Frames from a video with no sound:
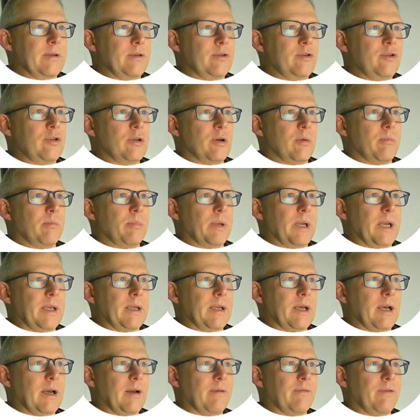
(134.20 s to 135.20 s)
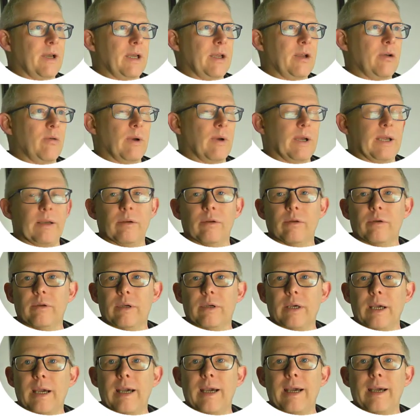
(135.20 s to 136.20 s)
Jump in, have a quick look
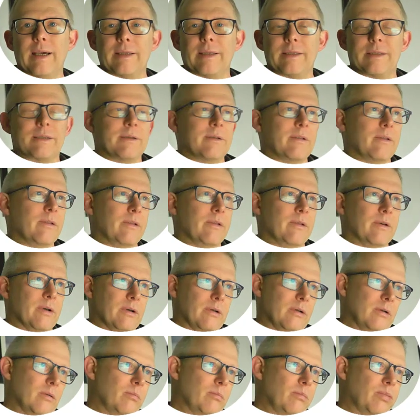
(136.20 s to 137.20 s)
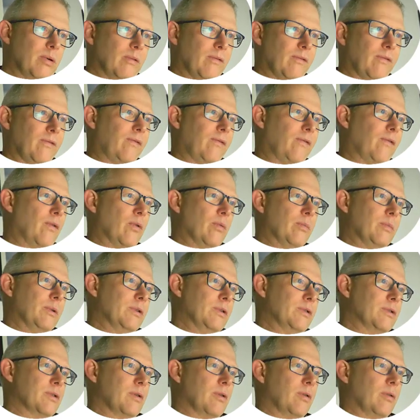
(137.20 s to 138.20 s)
at the
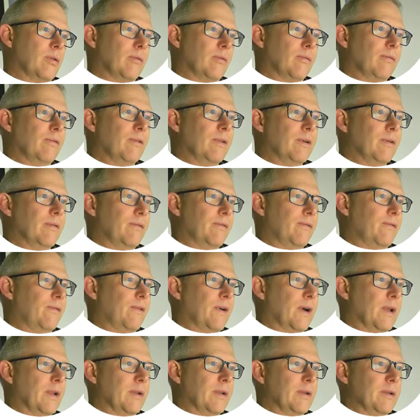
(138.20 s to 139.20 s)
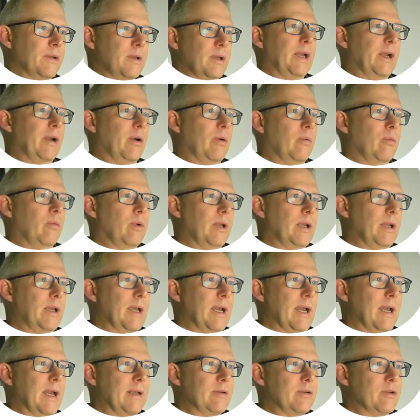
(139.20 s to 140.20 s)
performance of the fund. We
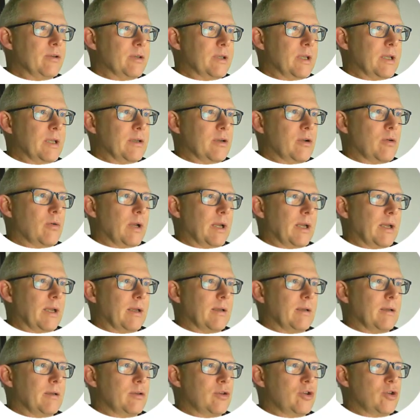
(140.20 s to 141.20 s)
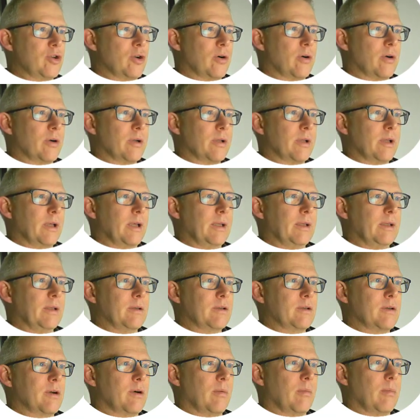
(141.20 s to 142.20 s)
get just this quick chart in the
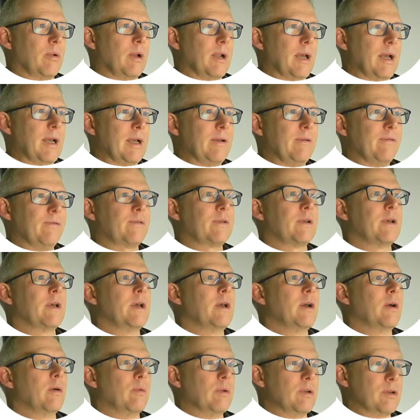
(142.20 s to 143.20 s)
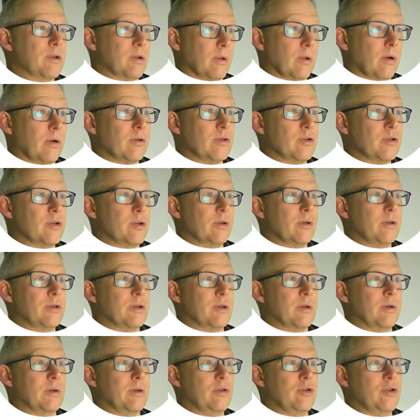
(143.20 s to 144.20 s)
top left which allows you
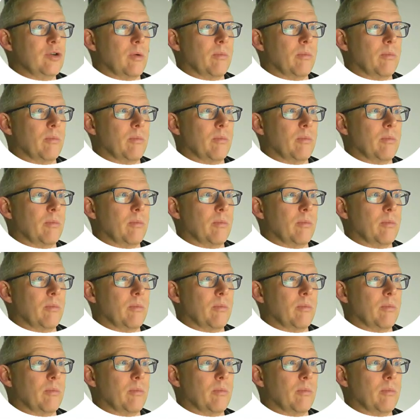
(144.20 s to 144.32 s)
to jump